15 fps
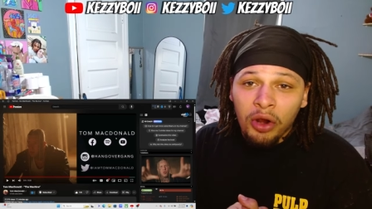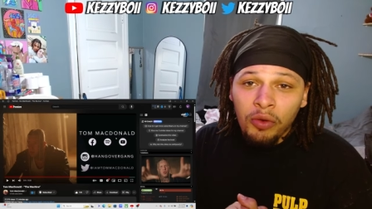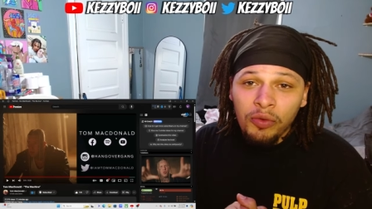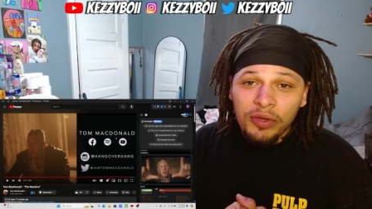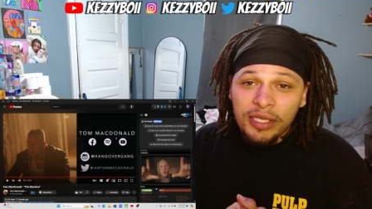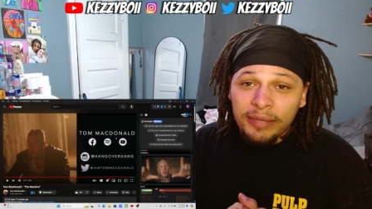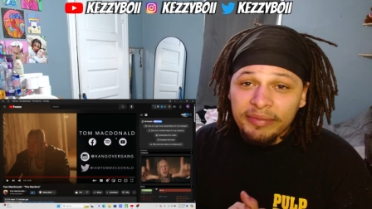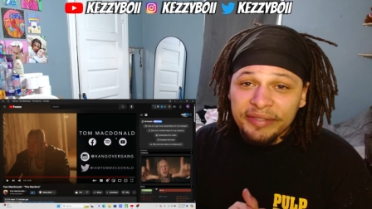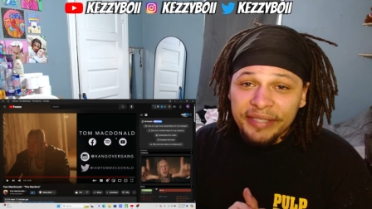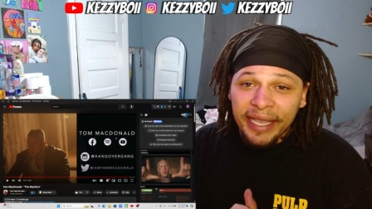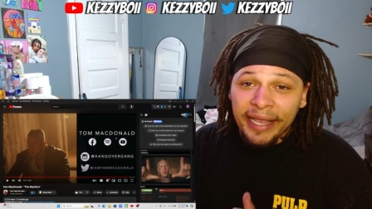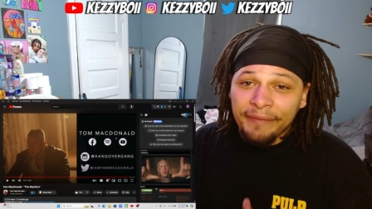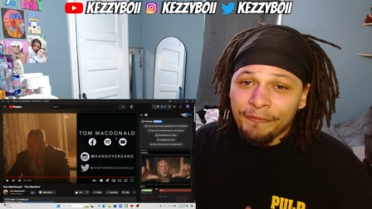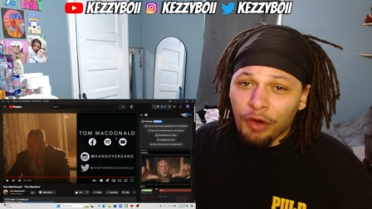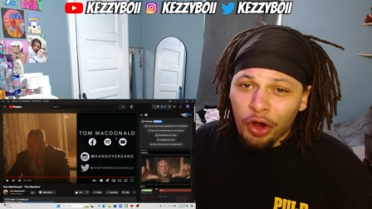You know what I'm
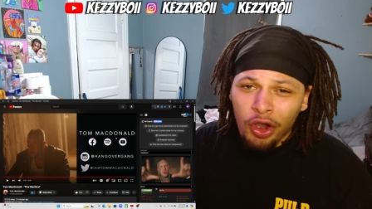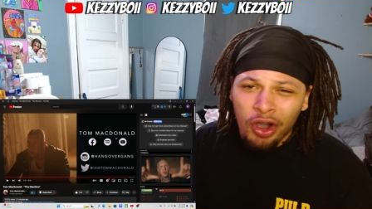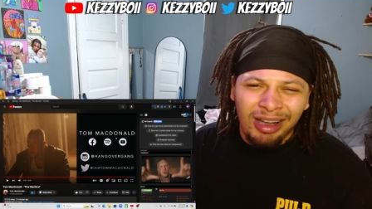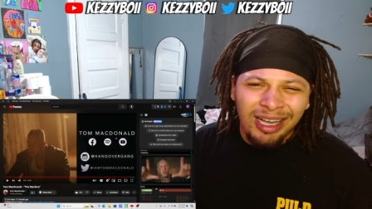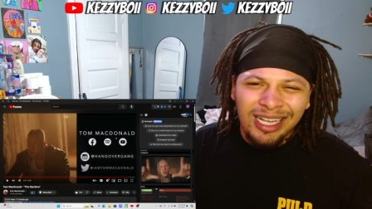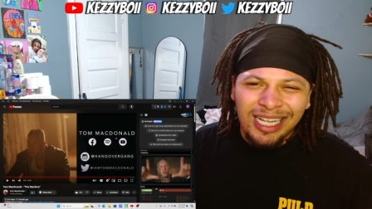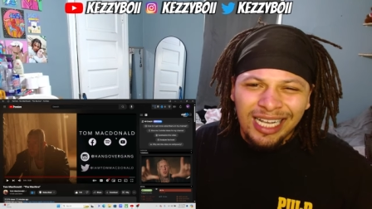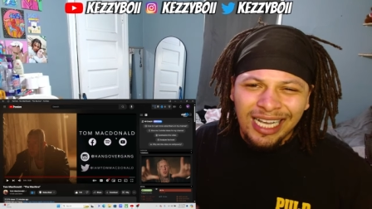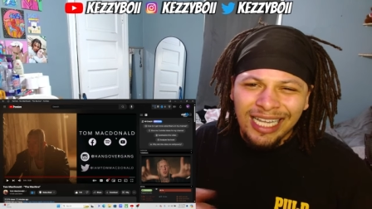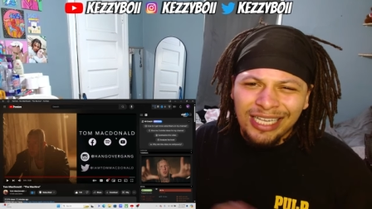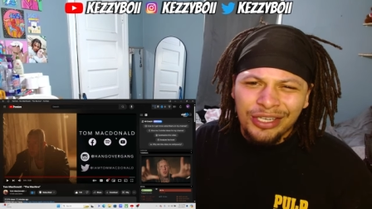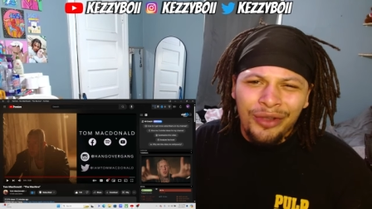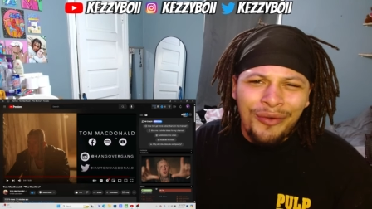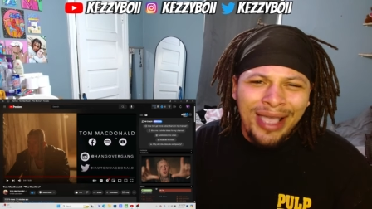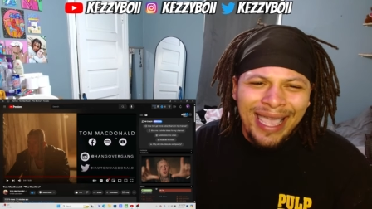saying? Raw, uncut,
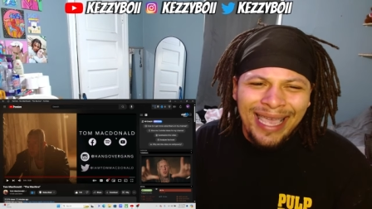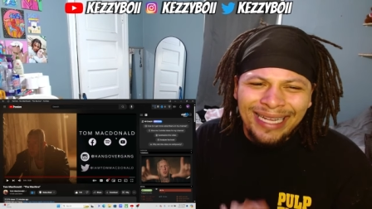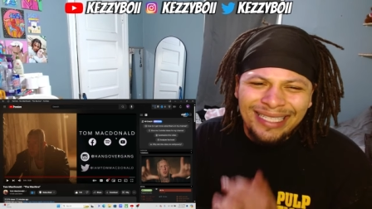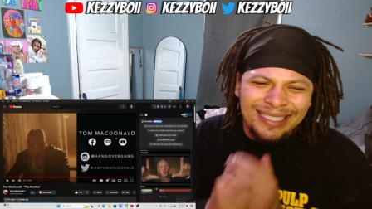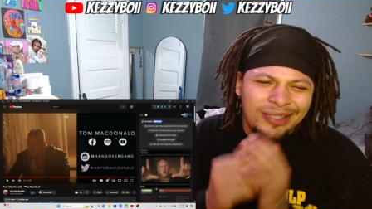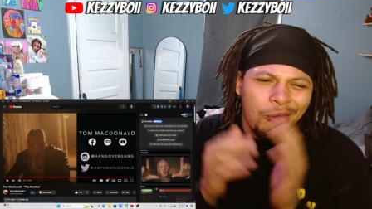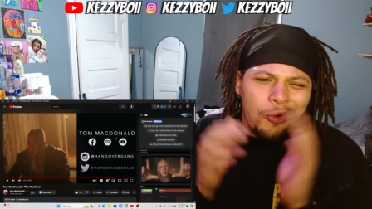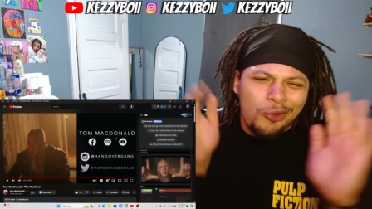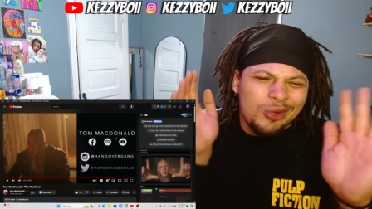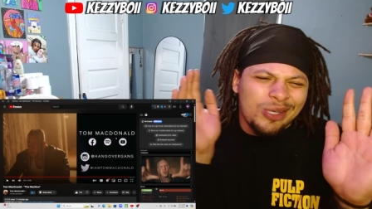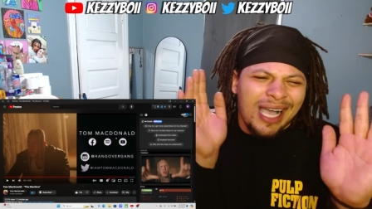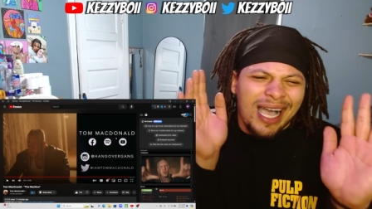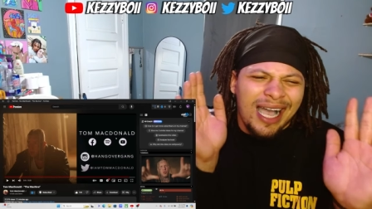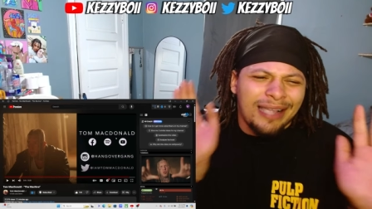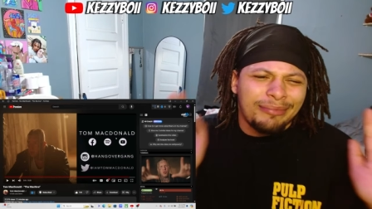no edits, the whole
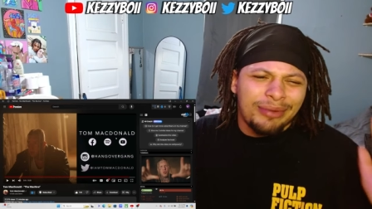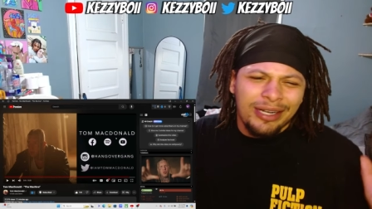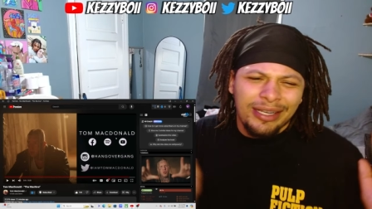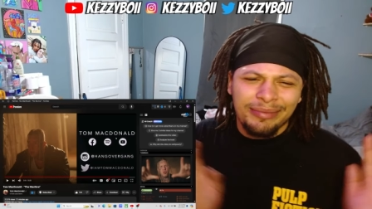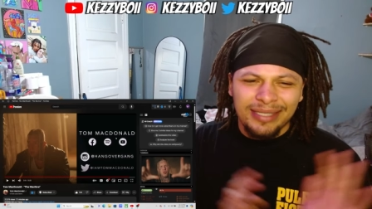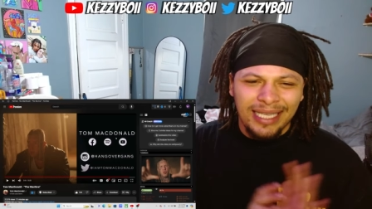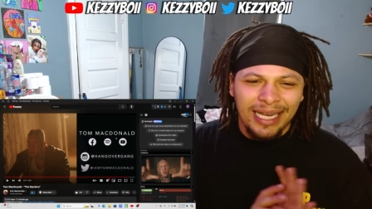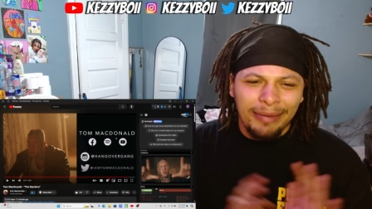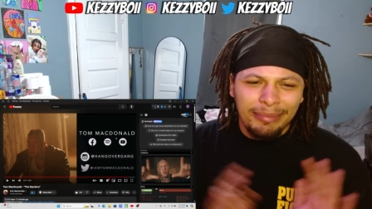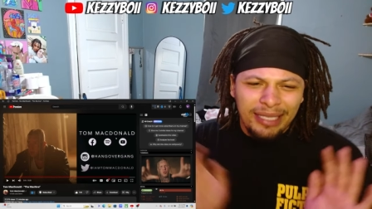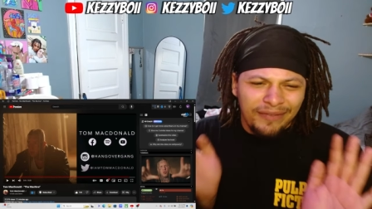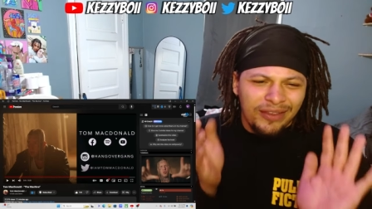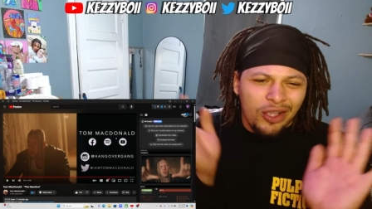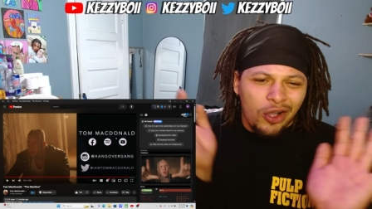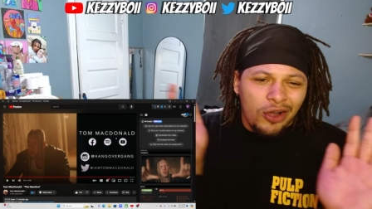nine, bro. You know what I'm saying? I'm
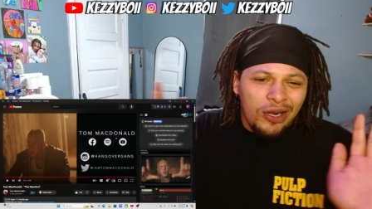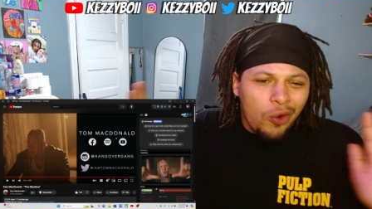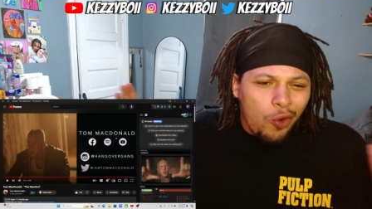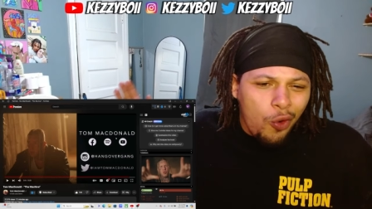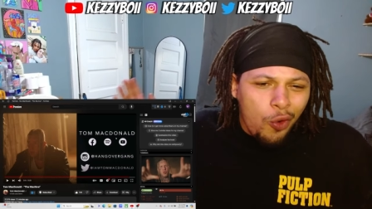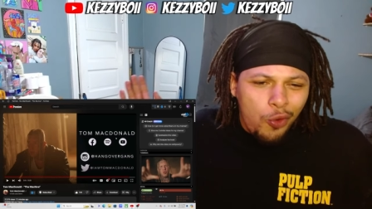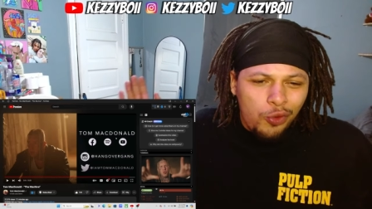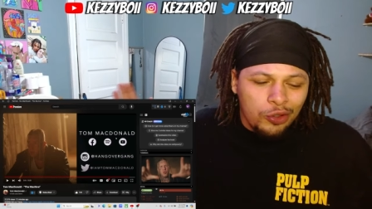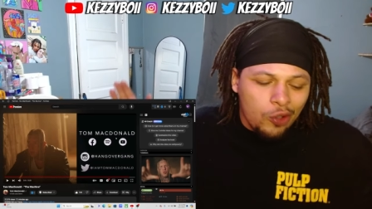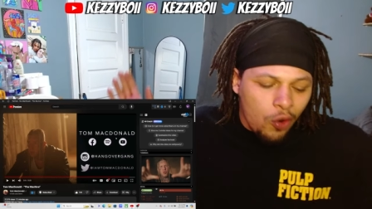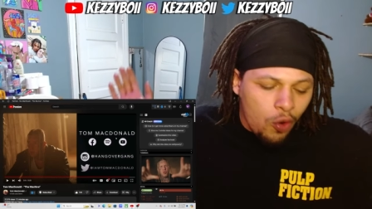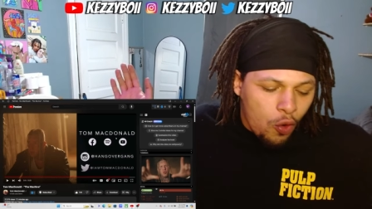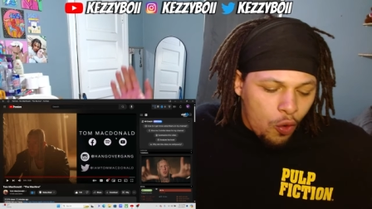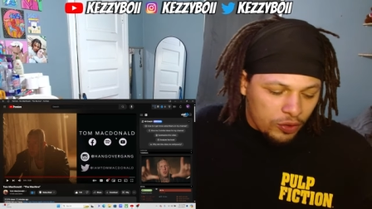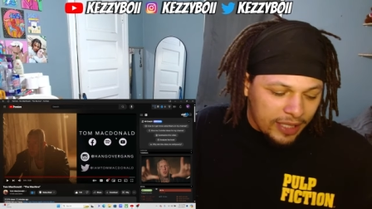giving y'all the whole the
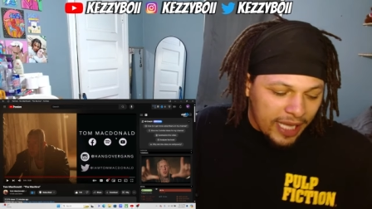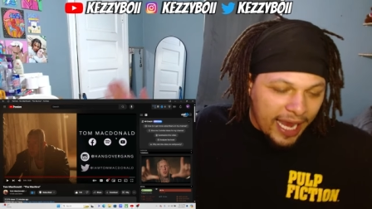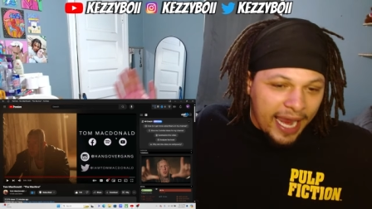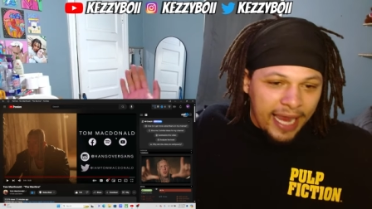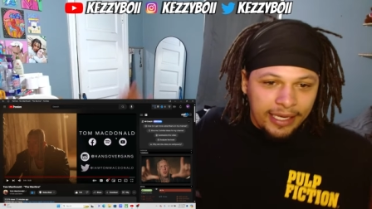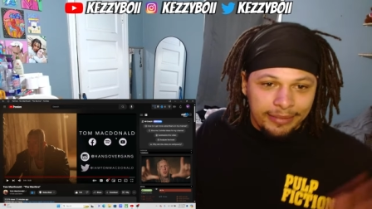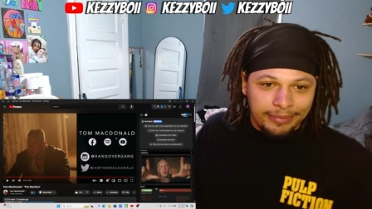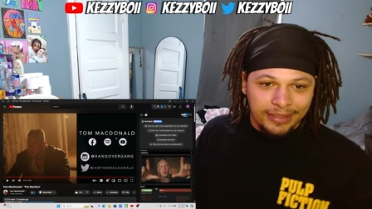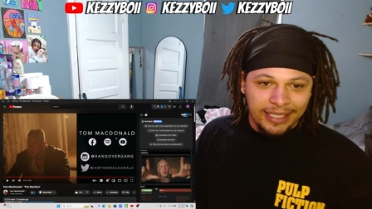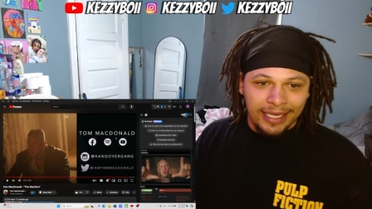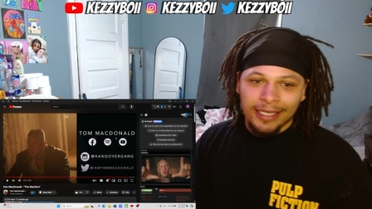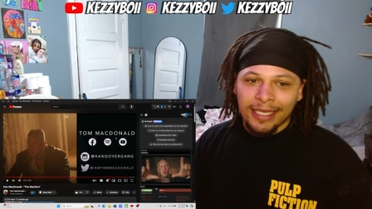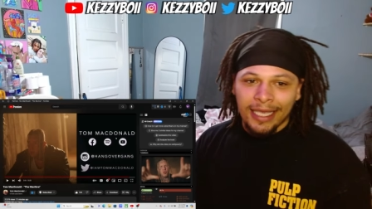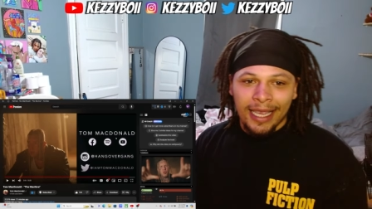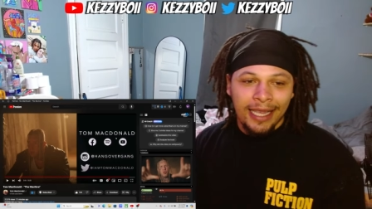whole thing. You know what I'm
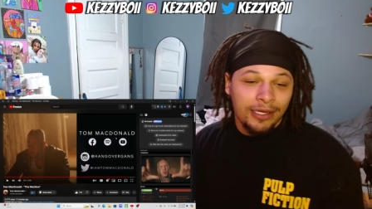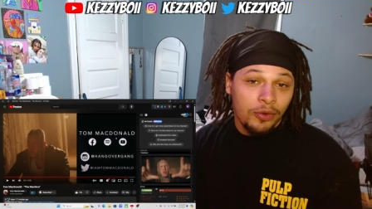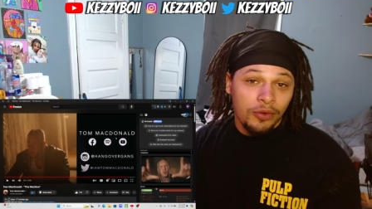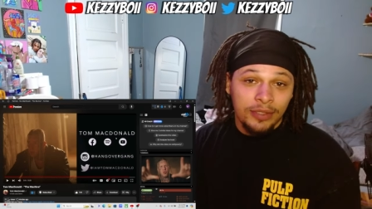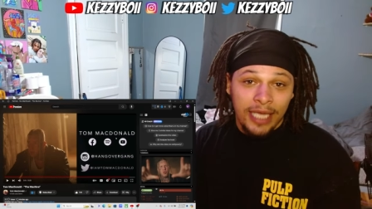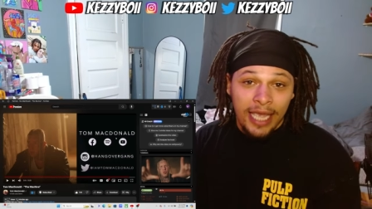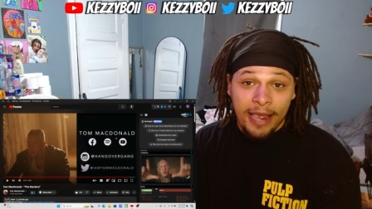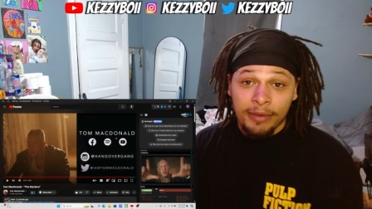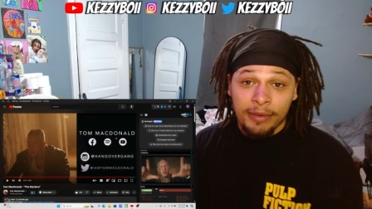saying, gang? No cap.